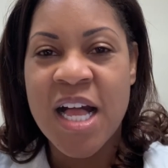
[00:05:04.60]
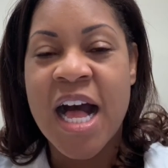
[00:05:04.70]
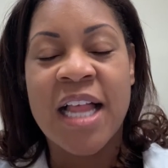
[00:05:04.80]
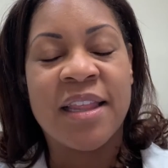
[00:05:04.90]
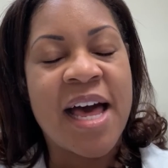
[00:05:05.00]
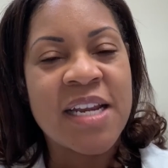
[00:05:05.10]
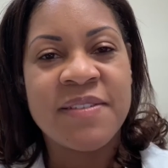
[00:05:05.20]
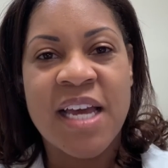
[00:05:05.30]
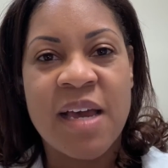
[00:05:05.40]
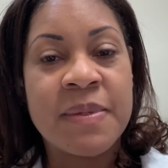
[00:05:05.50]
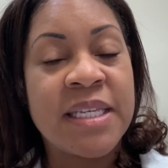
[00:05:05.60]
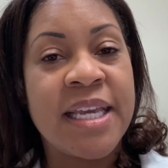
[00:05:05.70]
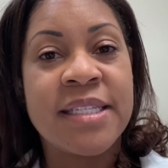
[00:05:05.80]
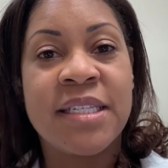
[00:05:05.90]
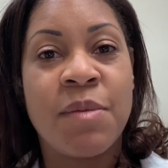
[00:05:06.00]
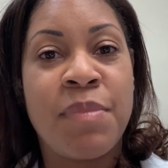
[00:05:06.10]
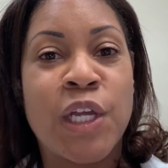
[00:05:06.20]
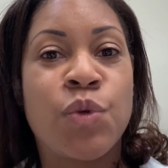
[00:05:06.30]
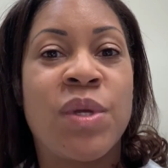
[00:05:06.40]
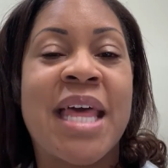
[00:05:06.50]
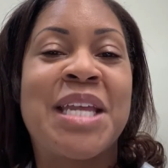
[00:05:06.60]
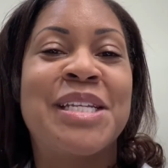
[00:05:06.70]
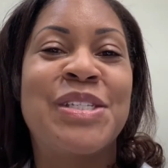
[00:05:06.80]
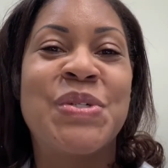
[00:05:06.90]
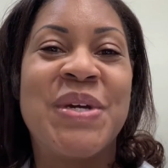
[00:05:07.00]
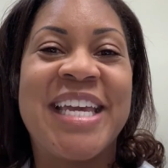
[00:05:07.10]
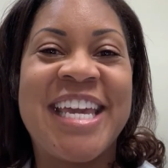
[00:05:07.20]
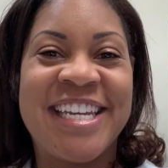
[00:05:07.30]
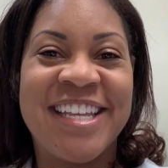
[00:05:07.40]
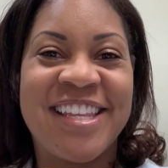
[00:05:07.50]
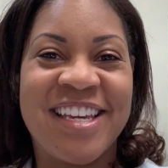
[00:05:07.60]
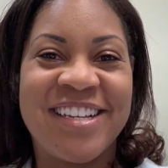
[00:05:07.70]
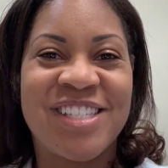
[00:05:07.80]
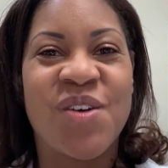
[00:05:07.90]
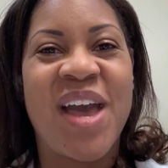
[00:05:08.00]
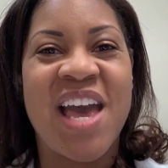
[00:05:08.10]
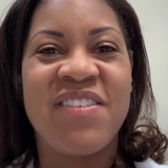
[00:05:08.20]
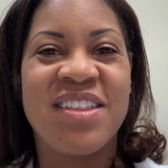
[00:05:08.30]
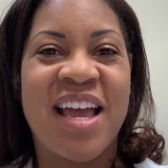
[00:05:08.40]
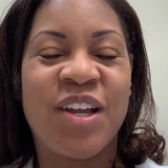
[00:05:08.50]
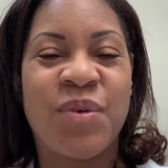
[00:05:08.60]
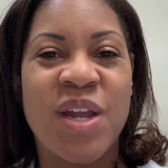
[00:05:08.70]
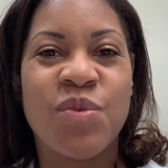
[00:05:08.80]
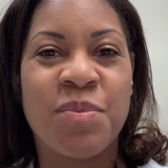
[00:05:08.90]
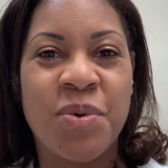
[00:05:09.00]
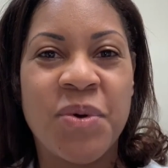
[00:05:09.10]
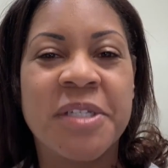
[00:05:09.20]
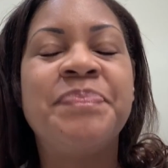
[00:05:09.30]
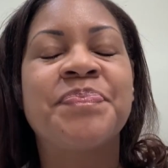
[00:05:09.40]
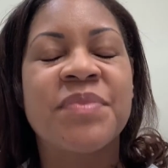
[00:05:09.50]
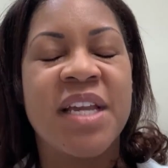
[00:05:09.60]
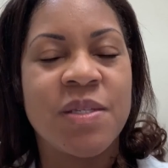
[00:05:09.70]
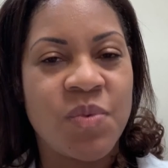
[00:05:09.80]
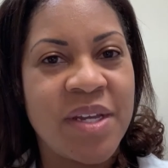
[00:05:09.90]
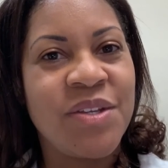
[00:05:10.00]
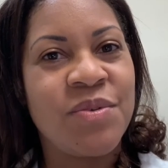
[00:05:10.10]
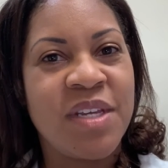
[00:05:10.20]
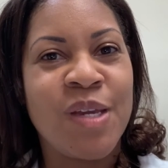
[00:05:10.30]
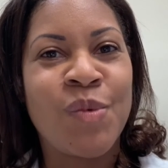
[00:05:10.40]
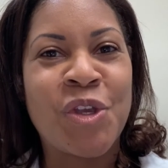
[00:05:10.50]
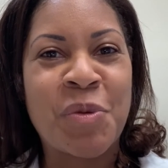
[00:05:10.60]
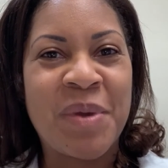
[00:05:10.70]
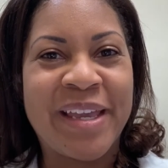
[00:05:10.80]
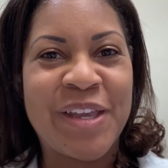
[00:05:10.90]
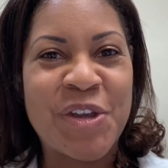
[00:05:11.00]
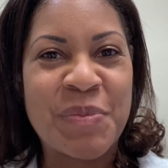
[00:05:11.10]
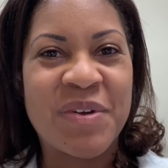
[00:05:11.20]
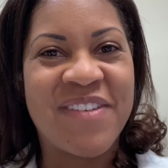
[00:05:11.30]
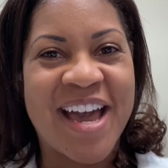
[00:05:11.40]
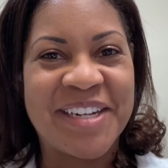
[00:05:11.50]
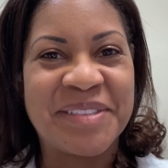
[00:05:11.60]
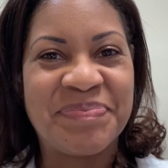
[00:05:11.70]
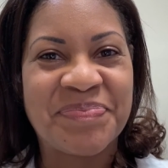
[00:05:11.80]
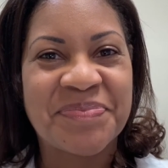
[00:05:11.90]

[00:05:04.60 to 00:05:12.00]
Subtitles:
A lot of times kids get better without us doing anything. So having that great rapport is what you need when you're picking your provider.